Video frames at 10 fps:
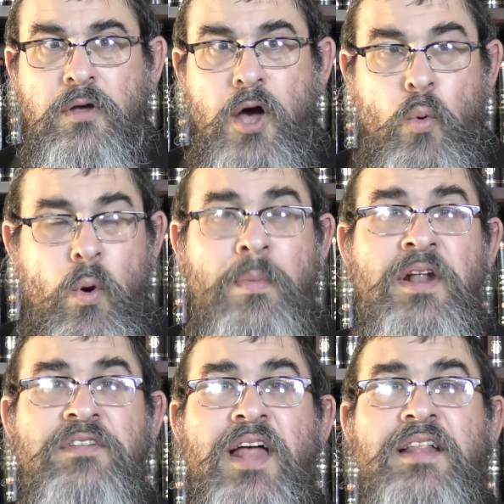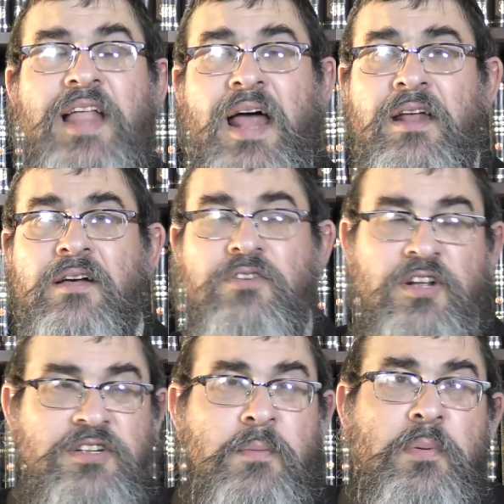a woman is not a Tana, she's
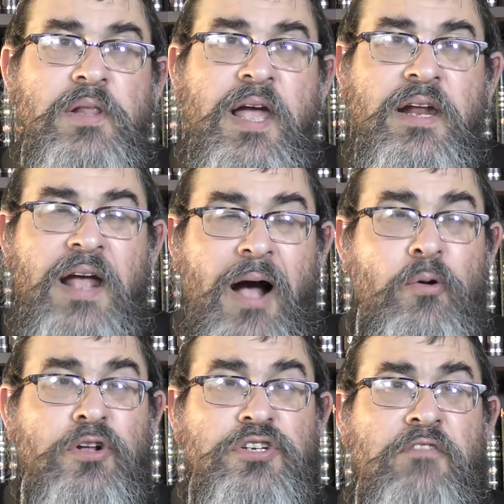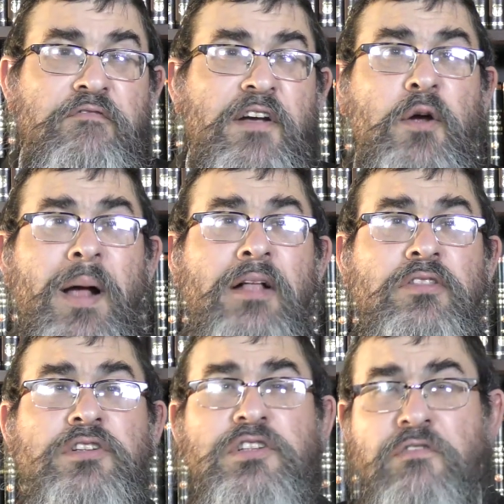a simple lady. How can she figure out
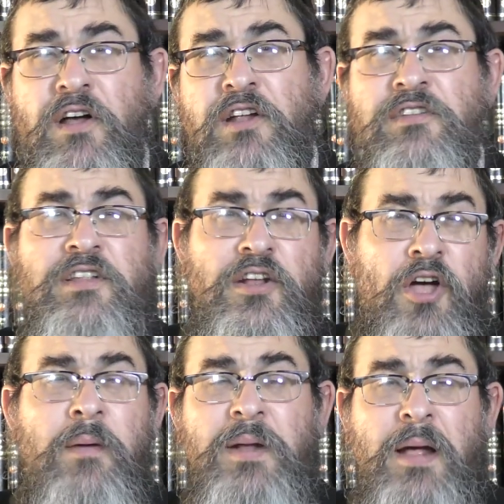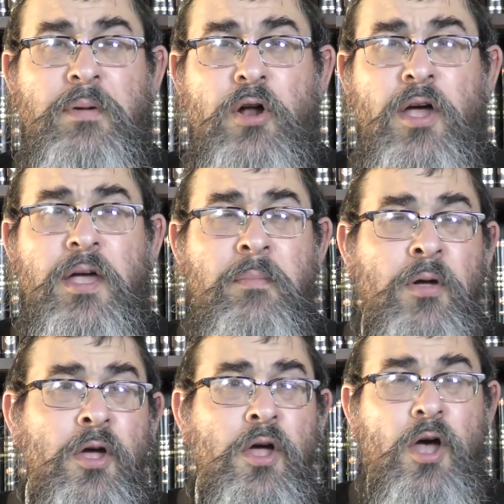the Svaras, the Tanaim and Amiroyim
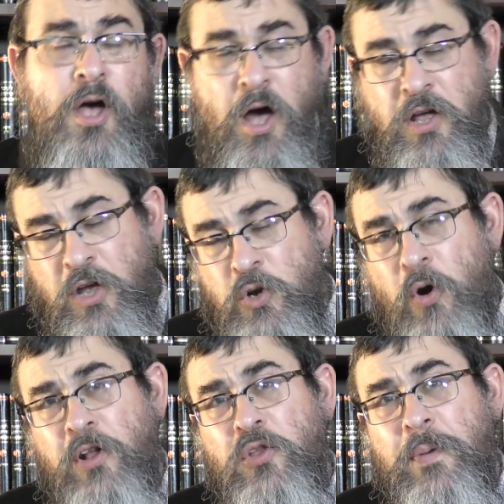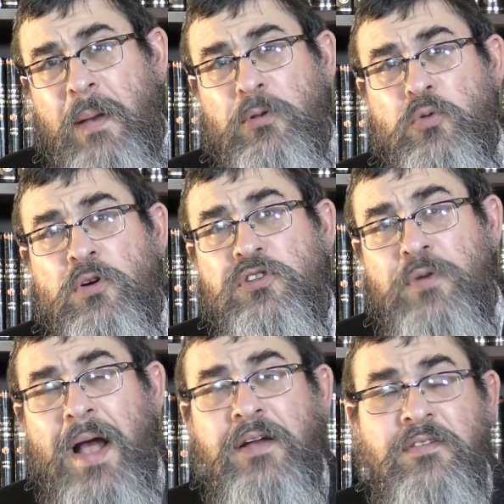in order to be able to
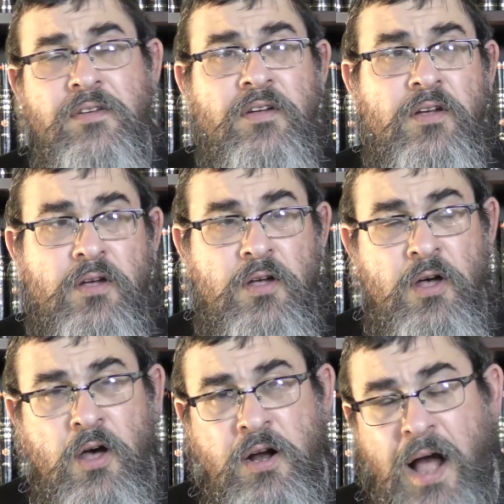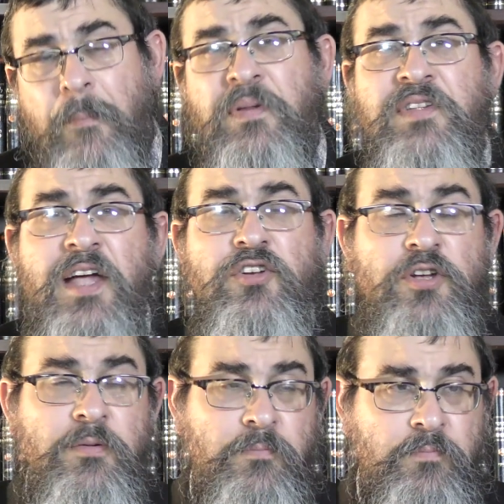extract a
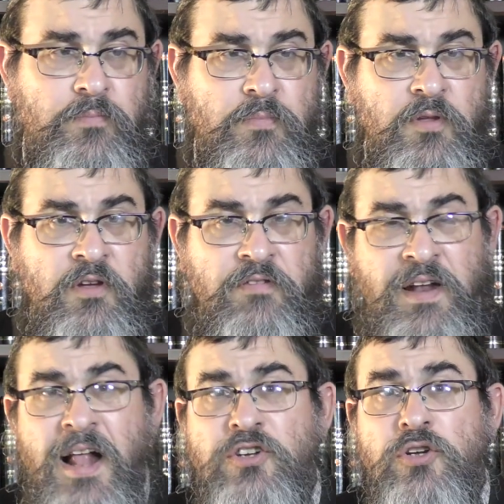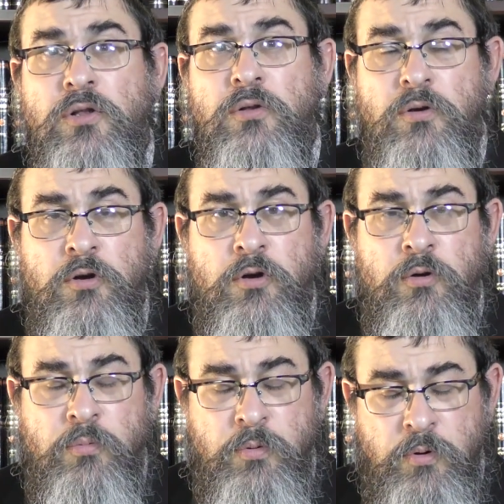compensation, financial
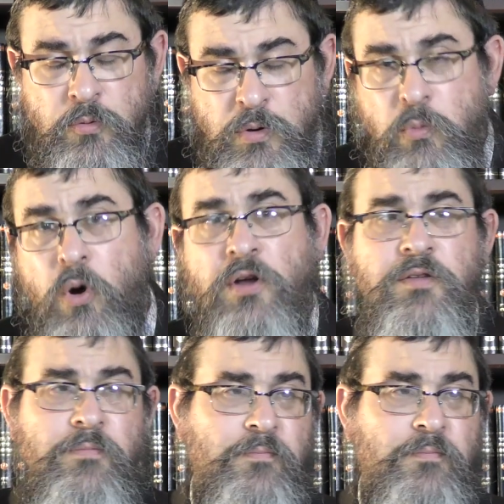reward?